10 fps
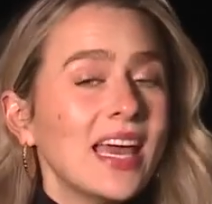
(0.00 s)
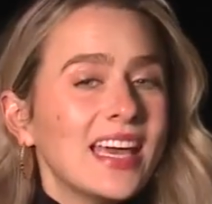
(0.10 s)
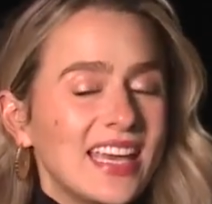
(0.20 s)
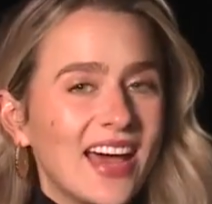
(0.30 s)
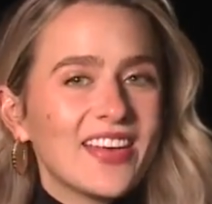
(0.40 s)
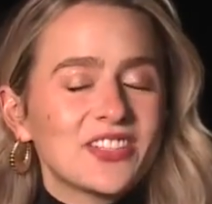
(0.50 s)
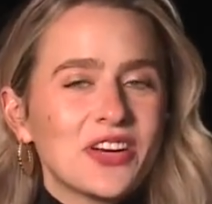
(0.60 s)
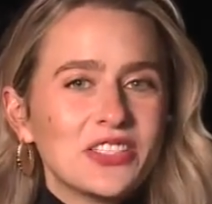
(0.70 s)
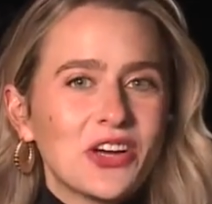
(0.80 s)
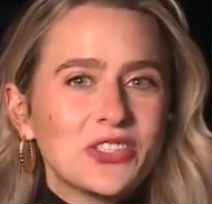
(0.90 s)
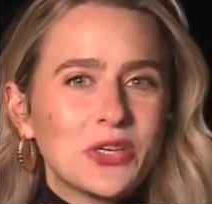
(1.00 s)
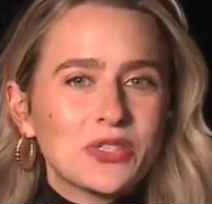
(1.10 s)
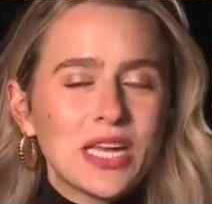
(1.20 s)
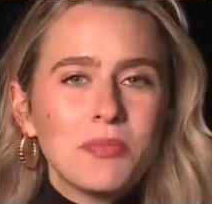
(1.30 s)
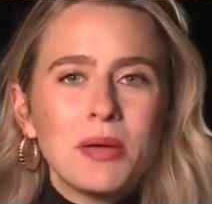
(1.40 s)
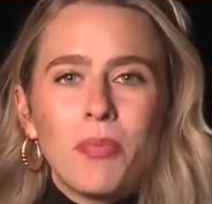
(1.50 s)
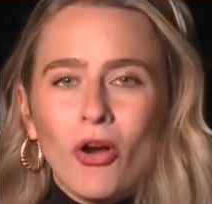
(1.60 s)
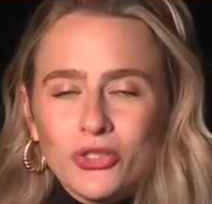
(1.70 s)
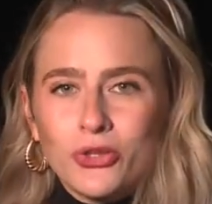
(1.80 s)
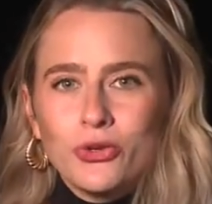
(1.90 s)
Yeah, that's right, Todd. So it's going to be a
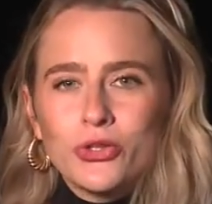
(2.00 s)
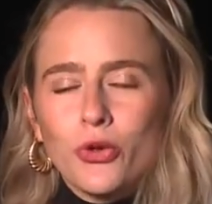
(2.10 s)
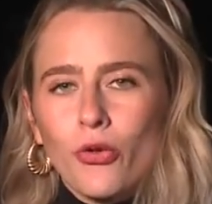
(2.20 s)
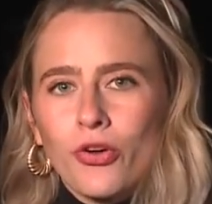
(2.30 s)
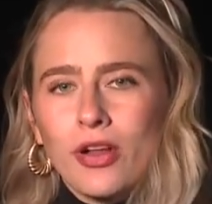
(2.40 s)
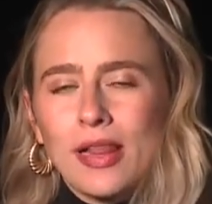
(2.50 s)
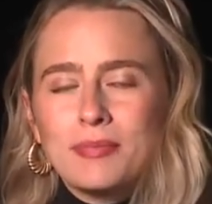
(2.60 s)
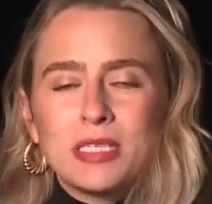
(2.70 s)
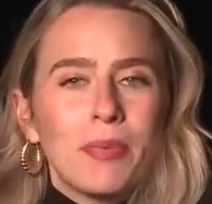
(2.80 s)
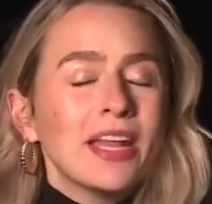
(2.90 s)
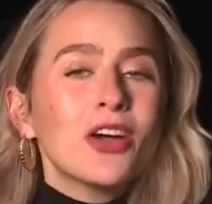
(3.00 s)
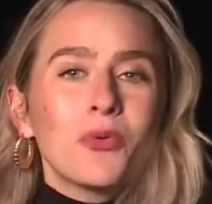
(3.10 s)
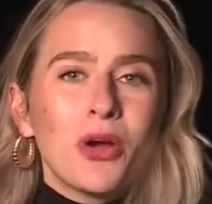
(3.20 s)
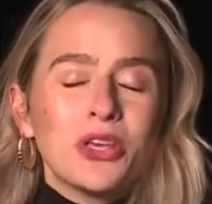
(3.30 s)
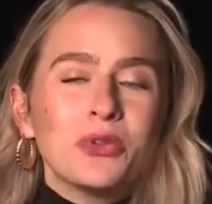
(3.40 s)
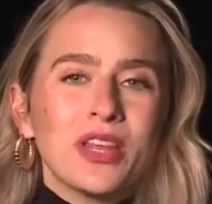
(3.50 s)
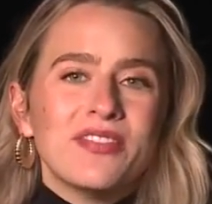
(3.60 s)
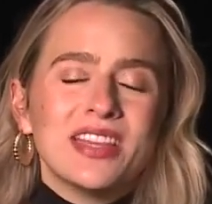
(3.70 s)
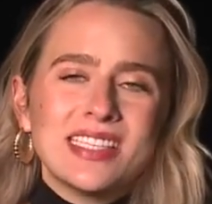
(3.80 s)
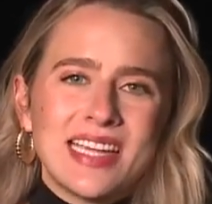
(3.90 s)
partial solar eclipse depending on where you
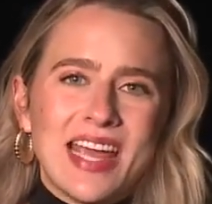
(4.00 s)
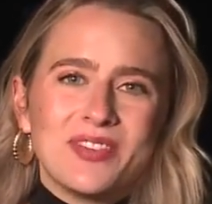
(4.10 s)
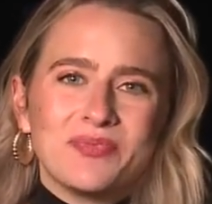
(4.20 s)
live in the state.